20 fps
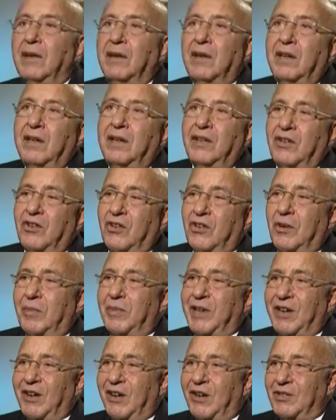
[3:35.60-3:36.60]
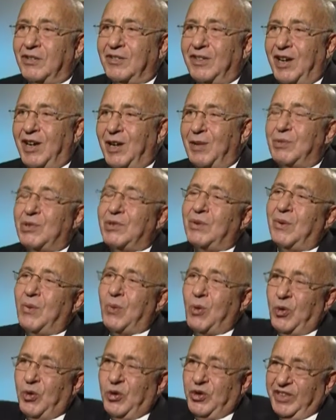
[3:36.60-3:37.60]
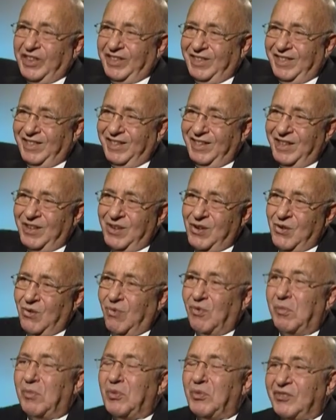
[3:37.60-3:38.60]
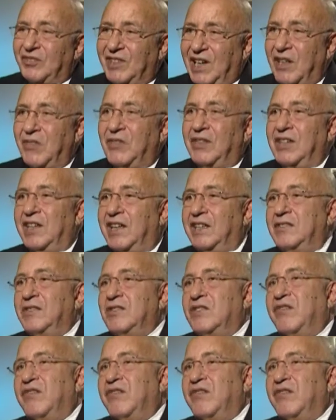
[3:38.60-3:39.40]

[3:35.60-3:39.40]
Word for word: In economic hard times, we move down the ladder.